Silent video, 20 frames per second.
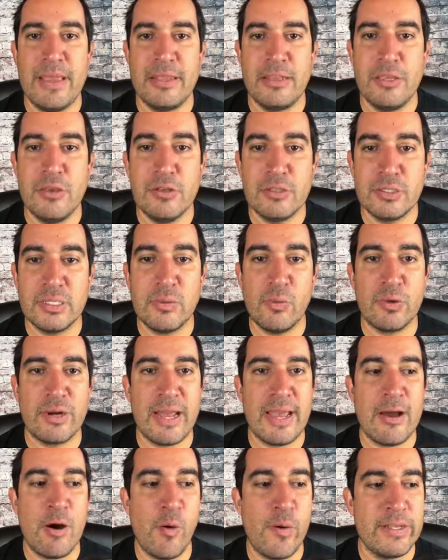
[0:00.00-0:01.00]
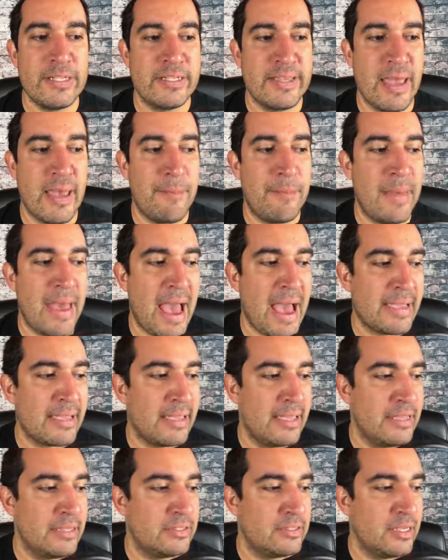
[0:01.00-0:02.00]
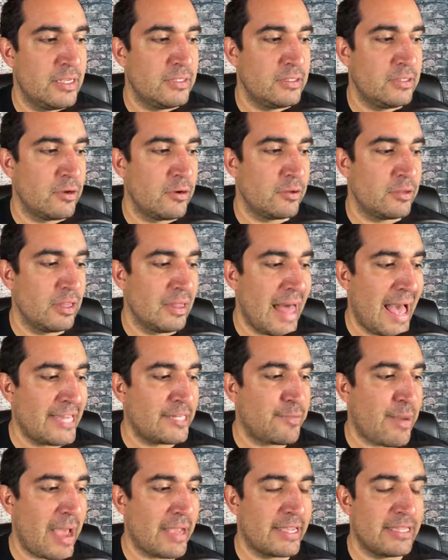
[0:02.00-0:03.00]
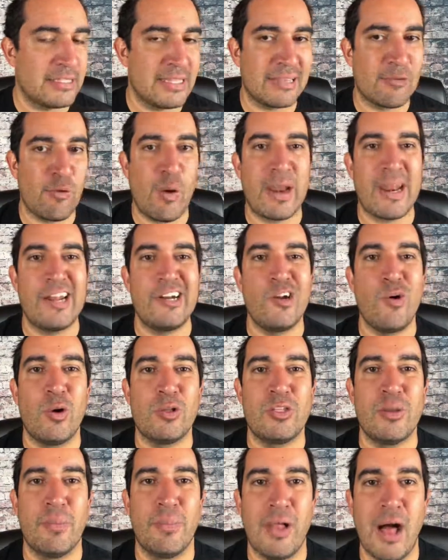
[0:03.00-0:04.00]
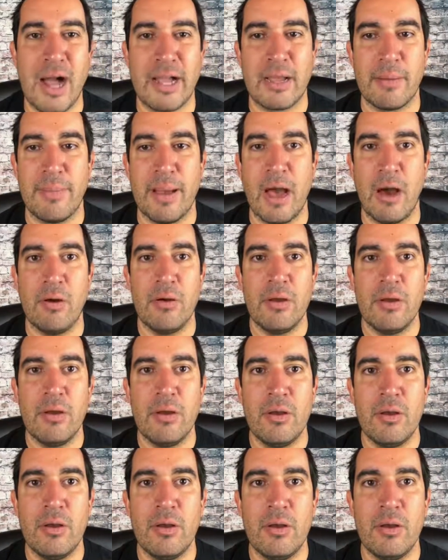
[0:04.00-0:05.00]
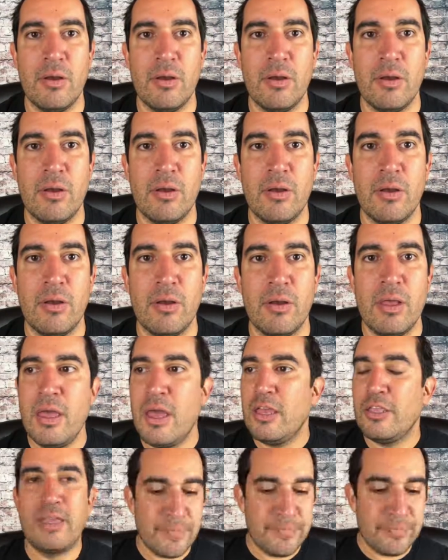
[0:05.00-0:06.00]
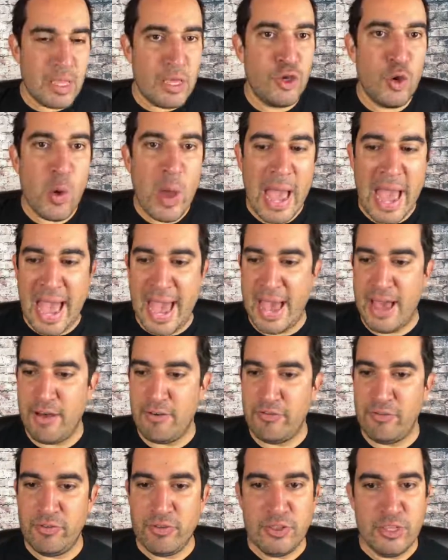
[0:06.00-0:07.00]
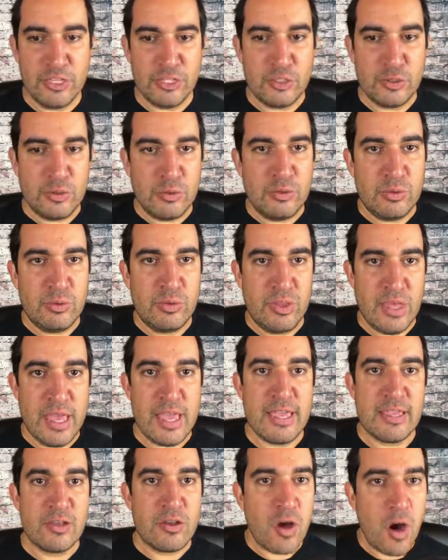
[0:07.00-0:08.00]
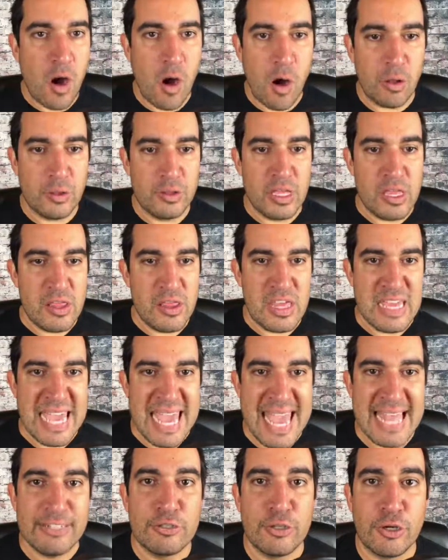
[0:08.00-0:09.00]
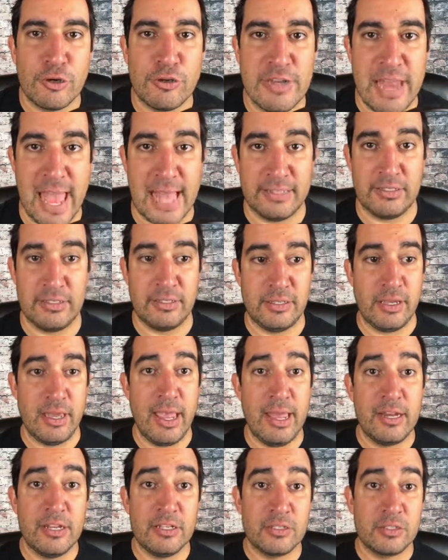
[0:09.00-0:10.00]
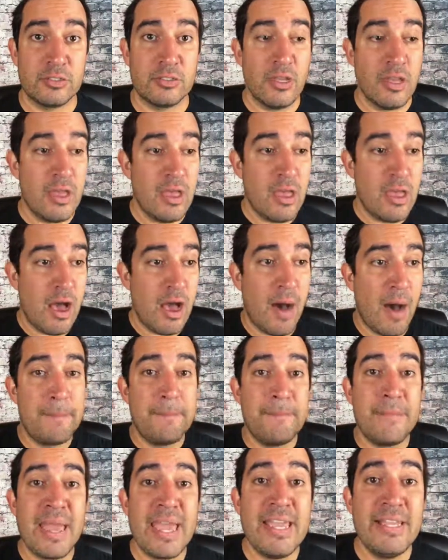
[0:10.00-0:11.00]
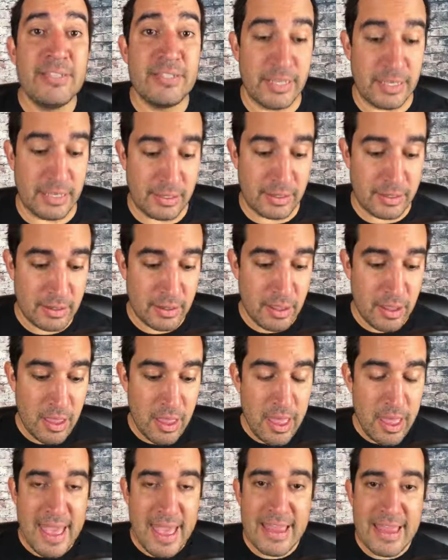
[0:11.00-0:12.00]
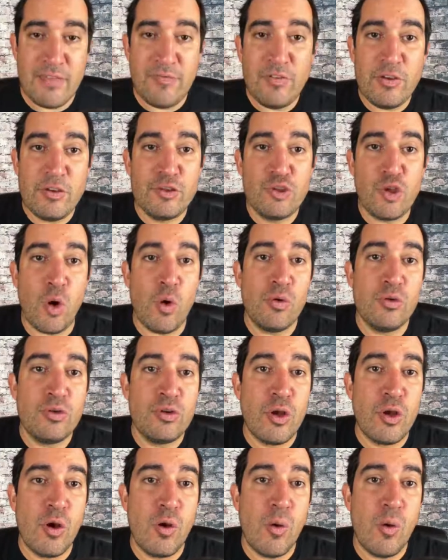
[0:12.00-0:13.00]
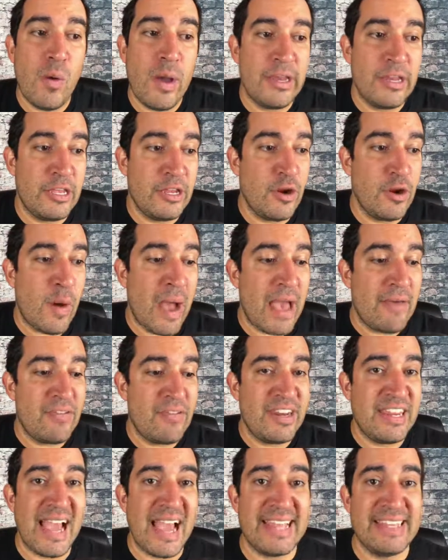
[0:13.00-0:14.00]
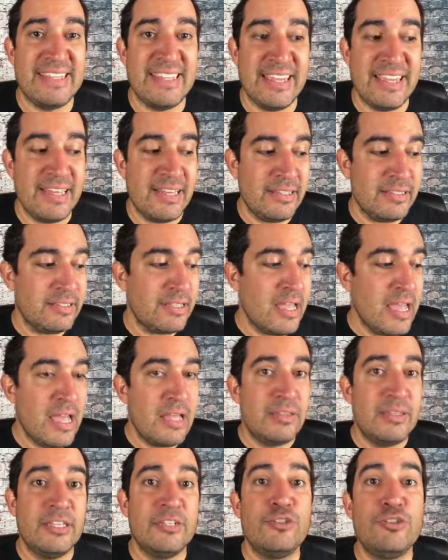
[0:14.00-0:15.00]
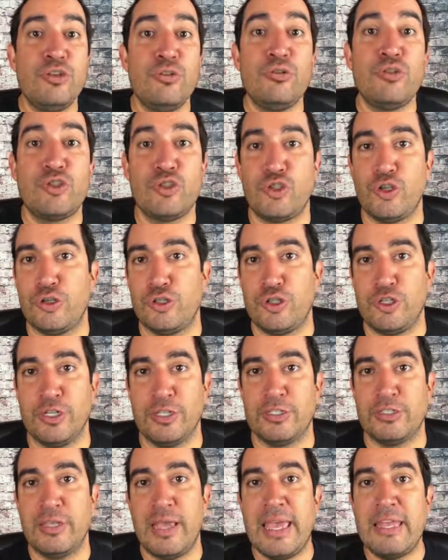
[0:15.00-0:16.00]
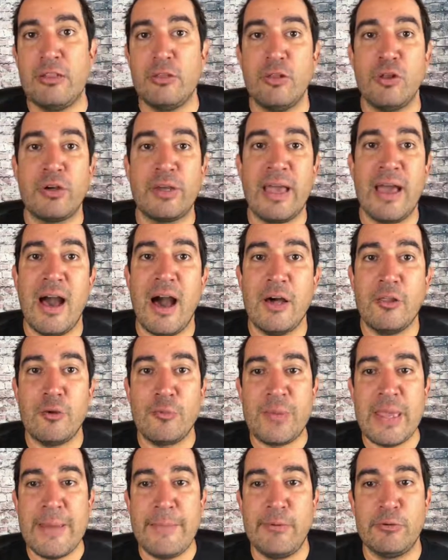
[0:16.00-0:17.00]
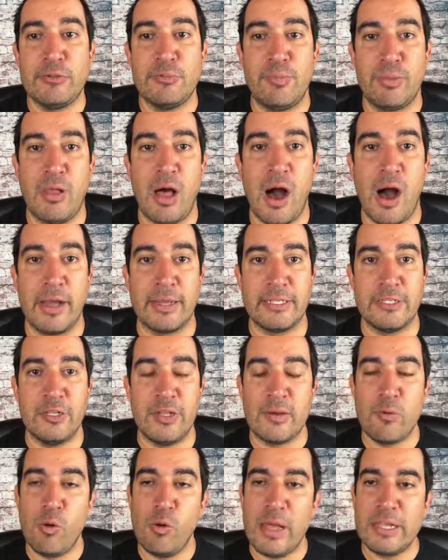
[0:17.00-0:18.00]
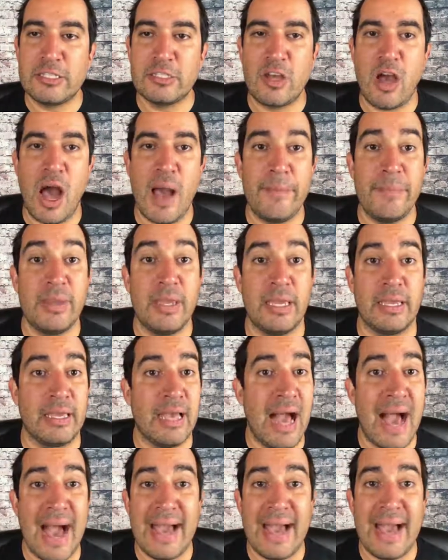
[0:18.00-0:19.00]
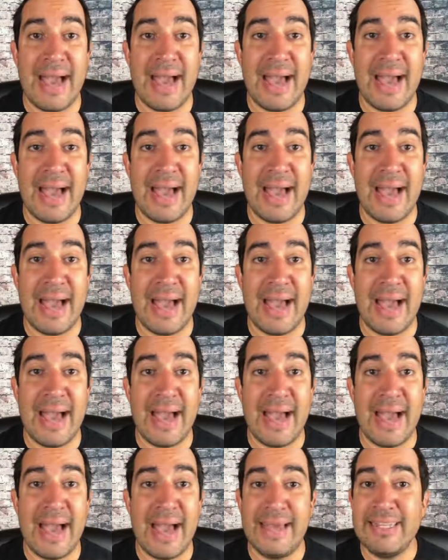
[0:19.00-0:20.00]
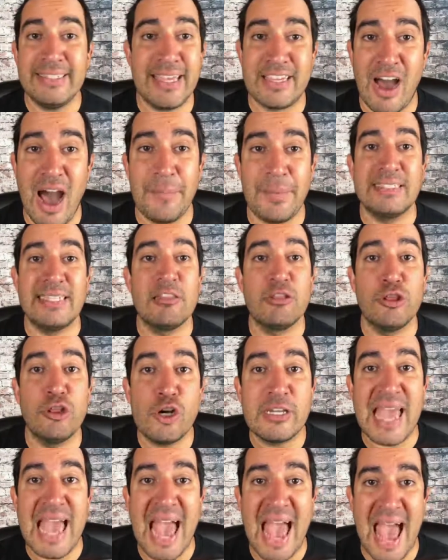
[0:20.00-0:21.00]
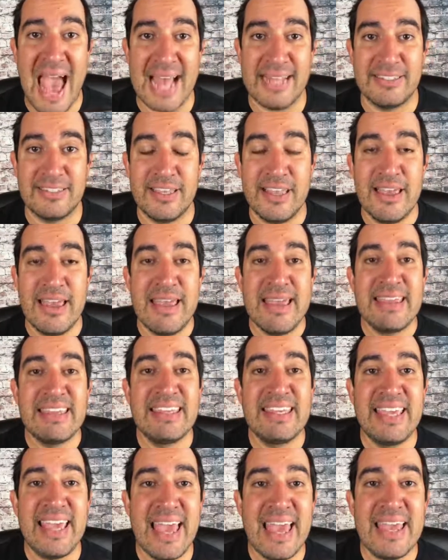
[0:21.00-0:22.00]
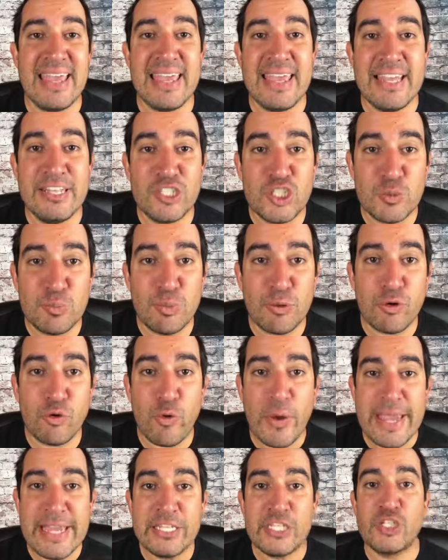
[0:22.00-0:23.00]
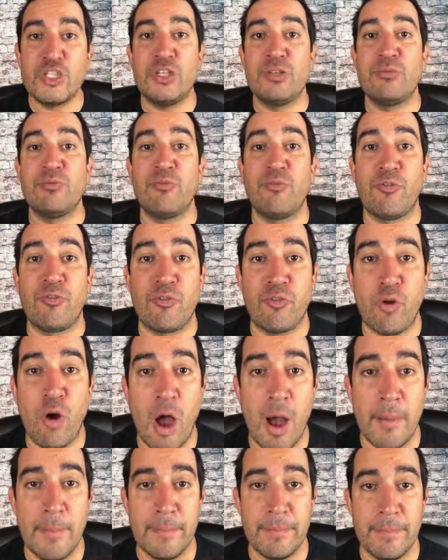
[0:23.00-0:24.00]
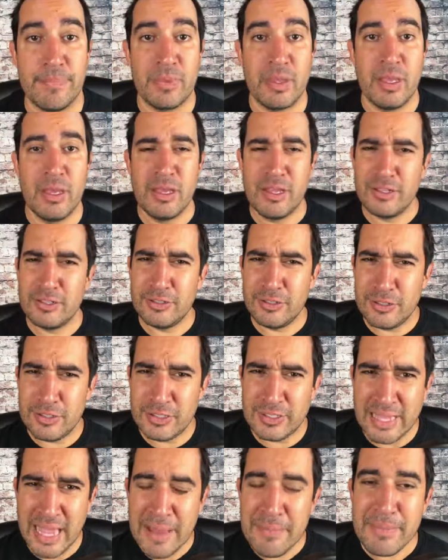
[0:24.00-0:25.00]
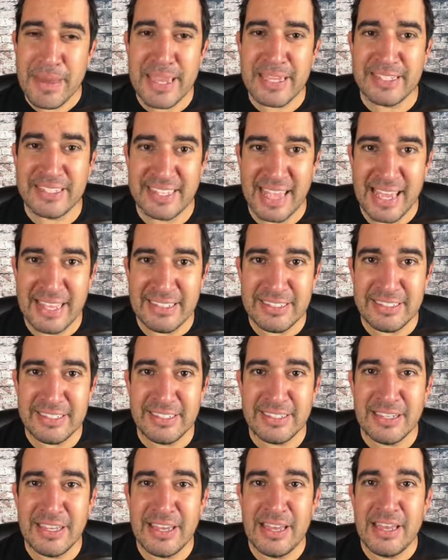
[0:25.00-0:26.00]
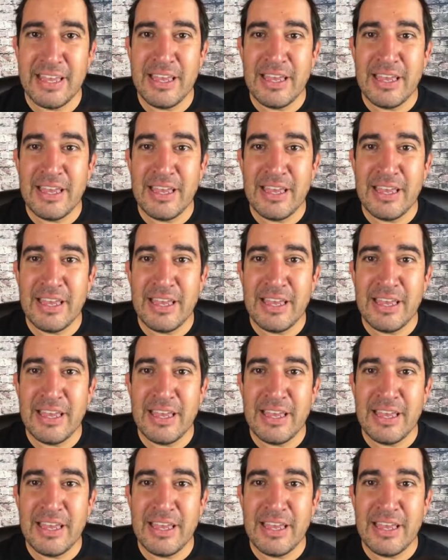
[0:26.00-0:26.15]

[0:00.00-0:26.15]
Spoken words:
usually what I always get back is or the lashback is like, well, I don't know what to blog about. Guys, you have this thing called the internet. It is amazing. And if you don't know and you don't have any ideas, then do searches and look at other people's blogs. And you're like, well, that's copying. I didn't say copy it. I said look at. Get inspiration from. Does that make sense?